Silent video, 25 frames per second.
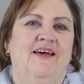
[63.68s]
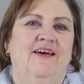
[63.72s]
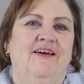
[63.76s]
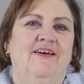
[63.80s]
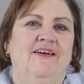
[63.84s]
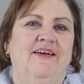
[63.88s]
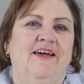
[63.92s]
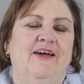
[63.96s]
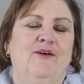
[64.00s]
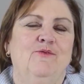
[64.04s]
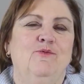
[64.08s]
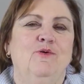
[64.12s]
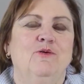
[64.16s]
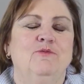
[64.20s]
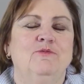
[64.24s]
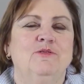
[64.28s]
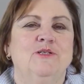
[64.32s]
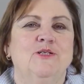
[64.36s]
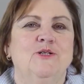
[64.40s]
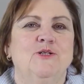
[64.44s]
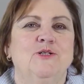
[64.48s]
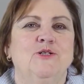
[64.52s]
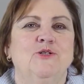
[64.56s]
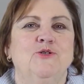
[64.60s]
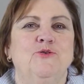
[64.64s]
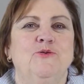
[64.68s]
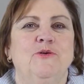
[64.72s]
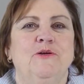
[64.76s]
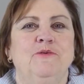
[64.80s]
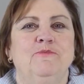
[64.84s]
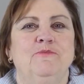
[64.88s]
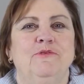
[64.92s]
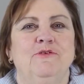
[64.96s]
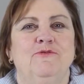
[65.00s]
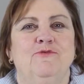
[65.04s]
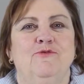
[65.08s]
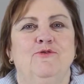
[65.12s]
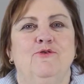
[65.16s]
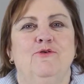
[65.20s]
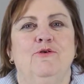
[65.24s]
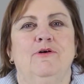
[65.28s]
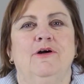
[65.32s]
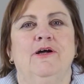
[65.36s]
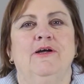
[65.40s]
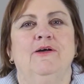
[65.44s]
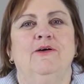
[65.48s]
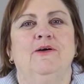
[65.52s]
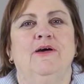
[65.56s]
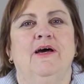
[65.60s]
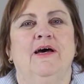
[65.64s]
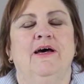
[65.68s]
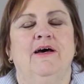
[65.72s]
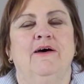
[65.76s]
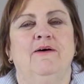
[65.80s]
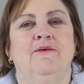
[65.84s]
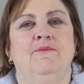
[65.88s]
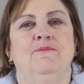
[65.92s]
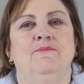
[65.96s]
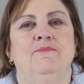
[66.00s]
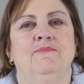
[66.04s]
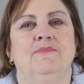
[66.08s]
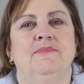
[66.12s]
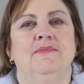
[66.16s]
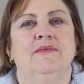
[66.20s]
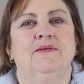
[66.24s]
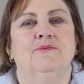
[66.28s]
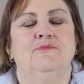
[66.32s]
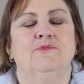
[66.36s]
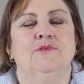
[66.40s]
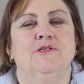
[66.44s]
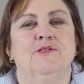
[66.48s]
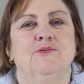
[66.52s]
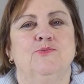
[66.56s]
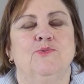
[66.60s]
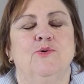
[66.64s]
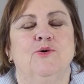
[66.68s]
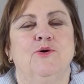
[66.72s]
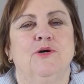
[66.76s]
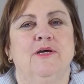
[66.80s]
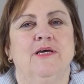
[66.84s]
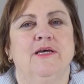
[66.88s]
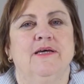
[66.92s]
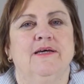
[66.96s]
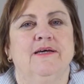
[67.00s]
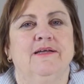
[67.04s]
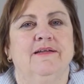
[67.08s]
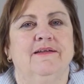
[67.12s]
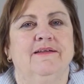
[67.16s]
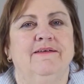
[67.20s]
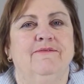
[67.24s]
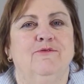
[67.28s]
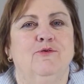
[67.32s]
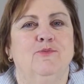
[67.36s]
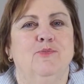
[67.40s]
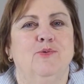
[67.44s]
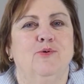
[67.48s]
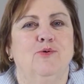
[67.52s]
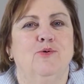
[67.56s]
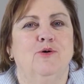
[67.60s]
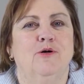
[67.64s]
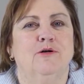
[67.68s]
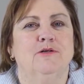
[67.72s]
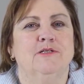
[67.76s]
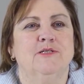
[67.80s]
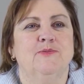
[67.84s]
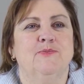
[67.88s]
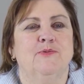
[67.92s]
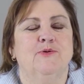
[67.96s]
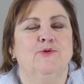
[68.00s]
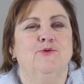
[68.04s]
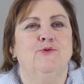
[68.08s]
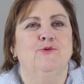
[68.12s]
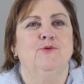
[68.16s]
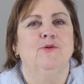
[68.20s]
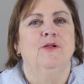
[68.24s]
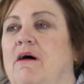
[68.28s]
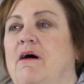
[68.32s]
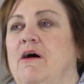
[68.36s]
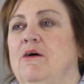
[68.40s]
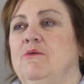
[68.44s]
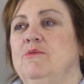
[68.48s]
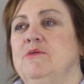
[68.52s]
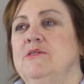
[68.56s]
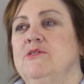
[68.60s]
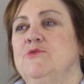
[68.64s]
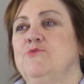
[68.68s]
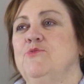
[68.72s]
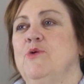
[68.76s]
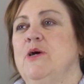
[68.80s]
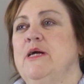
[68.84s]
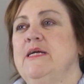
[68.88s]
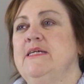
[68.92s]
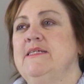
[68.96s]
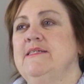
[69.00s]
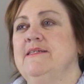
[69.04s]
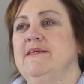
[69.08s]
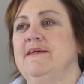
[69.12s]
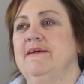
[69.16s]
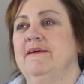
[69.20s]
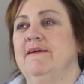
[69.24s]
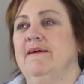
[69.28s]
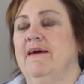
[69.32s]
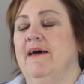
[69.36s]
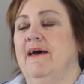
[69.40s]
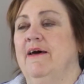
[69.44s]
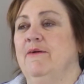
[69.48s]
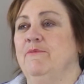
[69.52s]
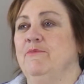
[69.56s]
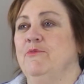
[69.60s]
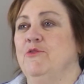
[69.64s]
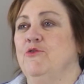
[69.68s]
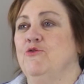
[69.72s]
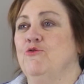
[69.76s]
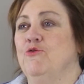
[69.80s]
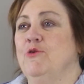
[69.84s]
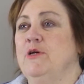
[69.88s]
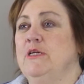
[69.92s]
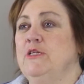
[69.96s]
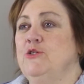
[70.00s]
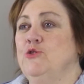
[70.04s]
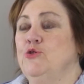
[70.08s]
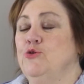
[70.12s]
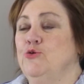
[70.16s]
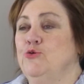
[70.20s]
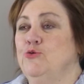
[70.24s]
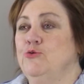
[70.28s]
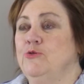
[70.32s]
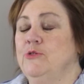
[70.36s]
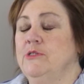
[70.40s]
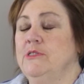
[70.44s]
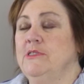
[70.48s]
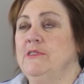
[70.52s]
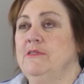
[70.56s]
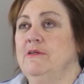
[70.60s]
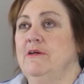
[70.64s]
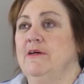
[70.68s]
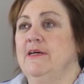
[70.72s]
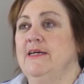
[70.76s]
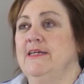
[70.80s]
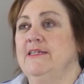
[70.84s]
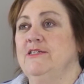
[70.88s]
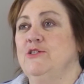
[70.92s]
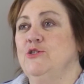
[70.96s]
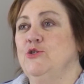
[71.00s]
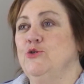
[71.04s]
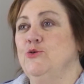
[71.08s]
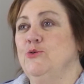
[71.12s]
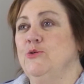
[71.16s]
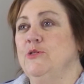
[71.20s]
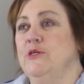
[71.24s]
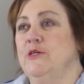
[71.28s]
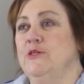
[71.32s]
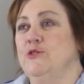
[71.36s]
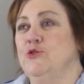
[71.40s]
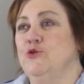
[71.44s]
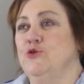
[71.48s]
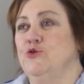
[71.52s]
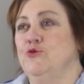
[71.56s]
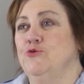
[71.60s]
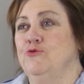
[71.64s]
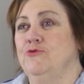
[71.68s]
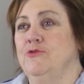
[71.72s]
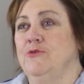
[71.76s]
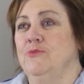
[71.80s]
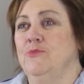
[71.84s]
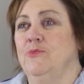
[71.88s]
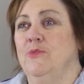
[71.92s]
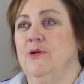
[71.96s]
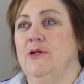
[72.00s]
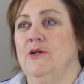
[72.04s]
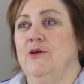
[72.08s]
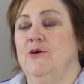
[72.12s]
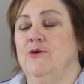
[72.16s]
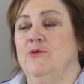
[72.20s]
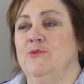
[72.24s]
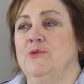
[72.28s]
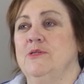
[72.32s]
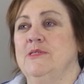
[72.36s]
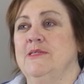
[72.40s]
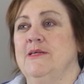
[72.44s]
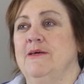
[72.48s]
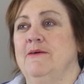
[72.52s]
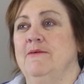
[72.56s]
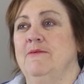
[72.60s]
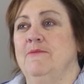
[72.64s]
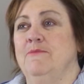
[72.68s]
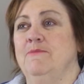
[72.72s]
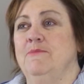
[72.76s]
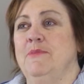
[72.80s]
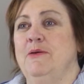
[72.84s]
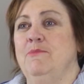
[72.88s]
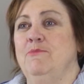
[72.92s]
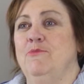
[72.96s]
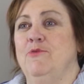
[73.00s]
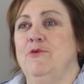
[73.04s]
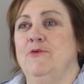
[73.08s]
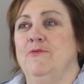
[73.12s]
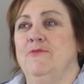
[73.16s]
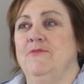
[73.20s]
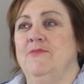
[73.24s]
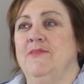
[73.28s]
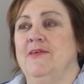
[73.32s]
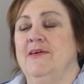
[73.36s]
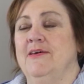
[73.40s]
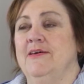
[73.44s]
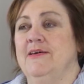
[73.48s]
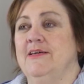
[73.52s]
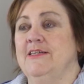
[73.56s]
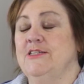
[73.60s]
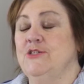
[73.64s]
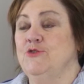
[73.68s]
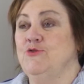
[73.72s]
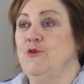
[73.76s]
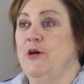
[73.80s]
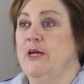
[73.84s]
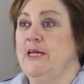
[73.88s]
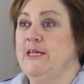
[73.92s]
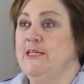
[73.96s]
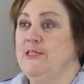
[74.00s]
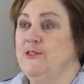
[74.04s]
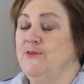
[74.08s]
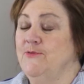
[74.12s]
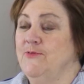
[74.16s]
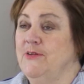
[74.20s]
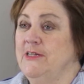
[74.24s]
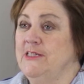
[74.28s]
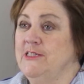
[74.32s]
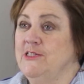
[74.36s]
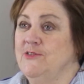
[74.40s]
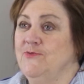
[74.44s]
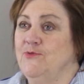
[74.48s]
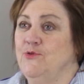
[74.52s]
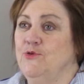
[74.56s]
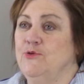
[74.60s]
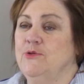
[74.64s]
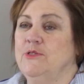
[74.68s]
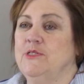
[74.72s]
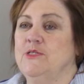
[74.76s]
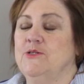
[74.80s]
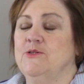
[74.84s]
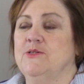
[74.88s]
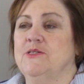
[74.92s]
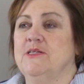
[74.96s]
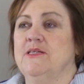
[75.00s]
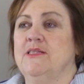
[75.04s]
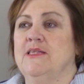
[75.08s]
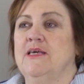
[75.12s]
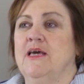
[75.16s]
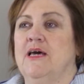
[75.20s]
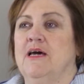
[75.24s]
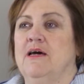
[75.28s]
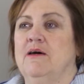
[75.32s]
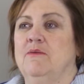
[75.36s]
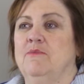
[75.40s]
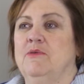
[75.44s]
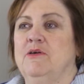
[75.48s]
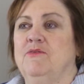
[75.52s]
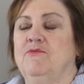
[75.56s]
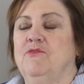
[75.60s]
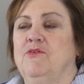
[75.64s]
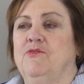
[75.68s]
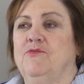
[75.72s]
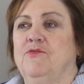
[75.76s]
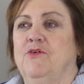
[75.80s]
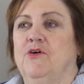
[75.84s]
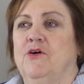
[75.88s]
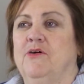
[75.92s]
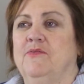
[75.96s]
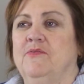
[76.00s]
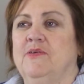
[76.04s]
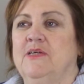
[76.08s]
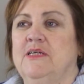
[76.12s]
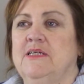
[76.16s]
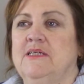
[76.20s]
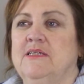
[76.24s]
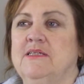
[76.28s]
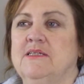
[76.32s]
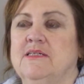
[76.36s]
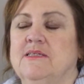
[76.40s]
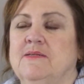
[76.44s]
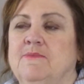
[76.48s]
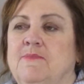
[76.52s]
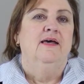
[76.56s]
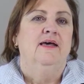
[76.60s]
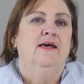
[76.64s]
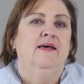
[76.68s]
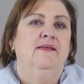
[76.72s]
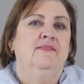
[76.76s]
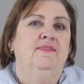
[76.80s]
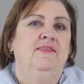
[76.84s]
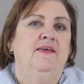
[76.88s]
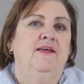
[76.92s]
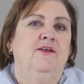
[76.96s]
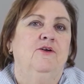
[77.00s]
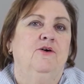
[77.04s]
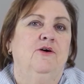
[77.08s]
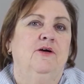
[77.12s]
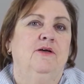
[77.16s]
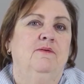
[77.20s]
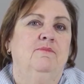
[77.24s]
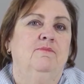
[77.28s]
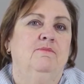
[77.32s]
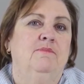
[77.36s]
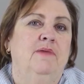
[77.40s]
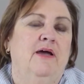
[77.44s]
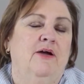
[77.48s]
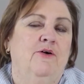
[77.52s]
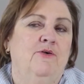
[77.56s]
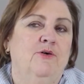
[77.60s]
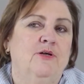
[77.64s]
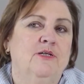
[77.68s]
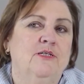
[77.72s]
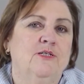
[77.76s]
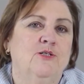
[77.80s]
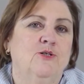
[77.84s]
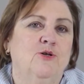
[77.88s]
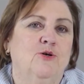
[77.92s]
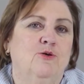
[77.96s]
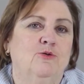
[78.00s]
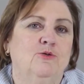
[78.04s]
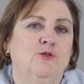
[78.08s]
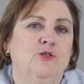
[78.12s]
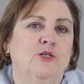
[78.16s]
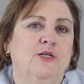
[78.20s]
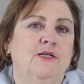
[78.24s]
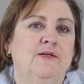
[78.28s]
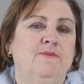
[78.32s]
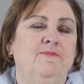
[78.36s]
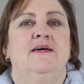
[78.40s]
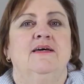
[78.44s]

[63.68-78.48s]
Okay, what was I doing before I was working at Liverpool Hospital? I was raising 3 children. I had 2 of those children when I was a member of the Australian Defence Force. I was in the Army for 5 years, and then I married a soldier,